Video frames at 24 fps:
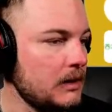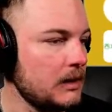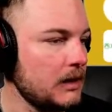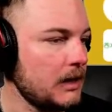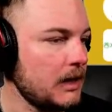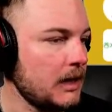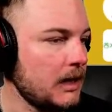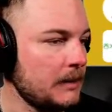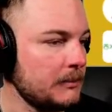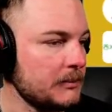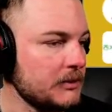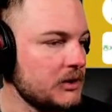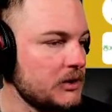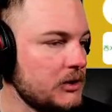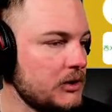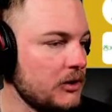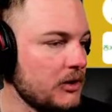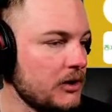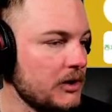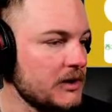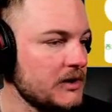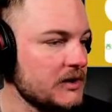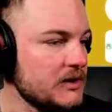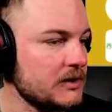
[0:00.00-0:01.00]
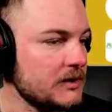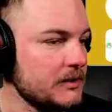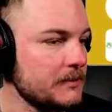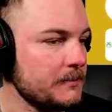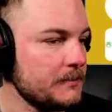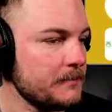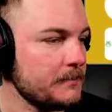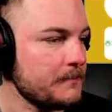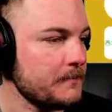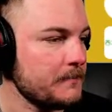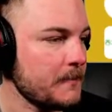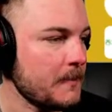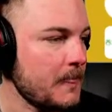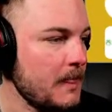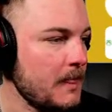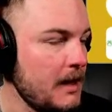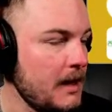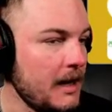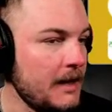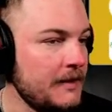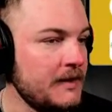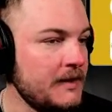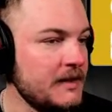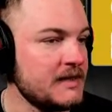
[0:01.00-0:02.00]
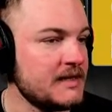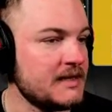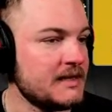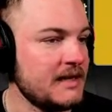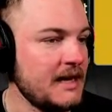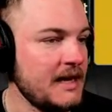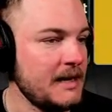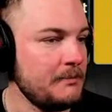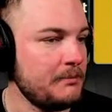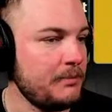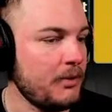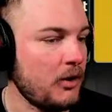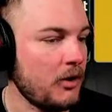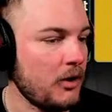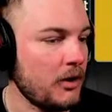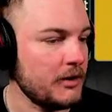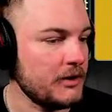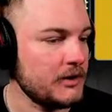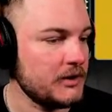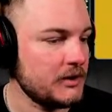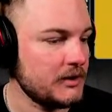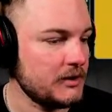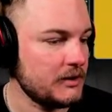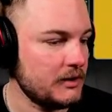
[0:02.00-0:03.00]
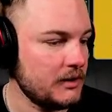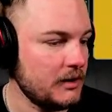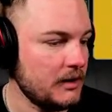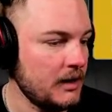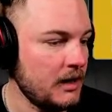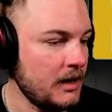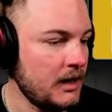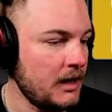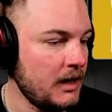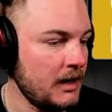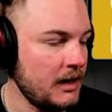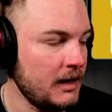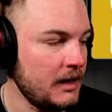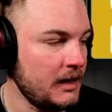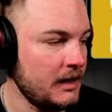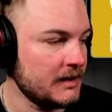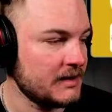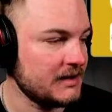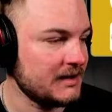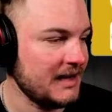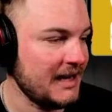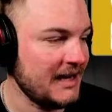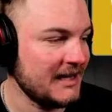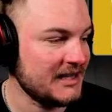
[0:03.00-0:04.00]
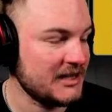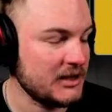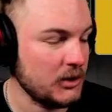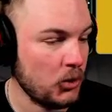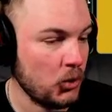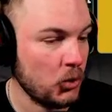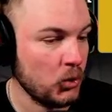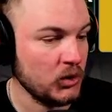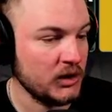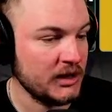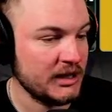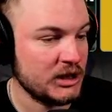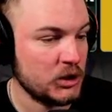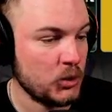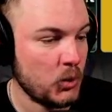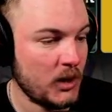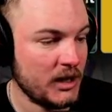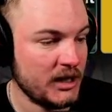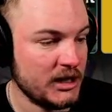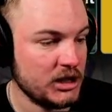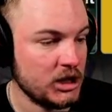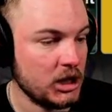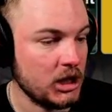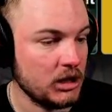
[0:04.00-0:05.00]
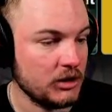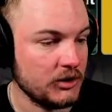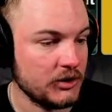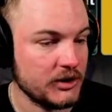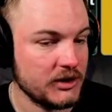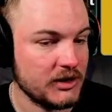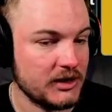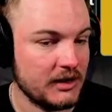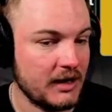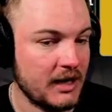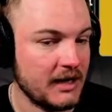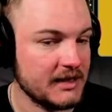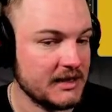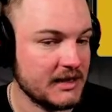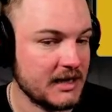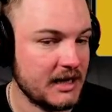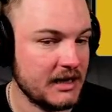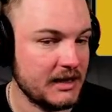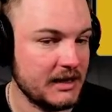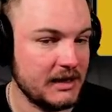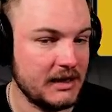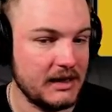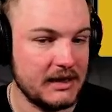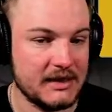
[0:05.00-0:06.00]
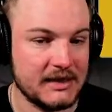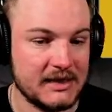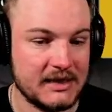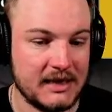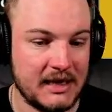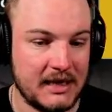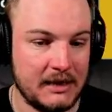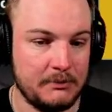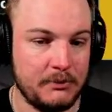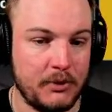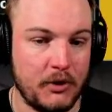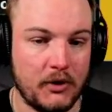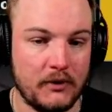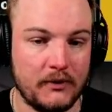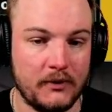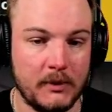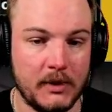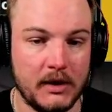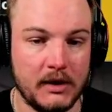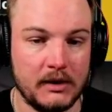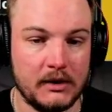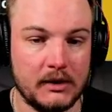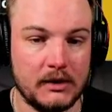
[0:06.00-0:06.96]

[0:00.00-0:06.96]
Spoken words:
I'm curious. And the same part is it's only $20. That's kind of the insane part for me.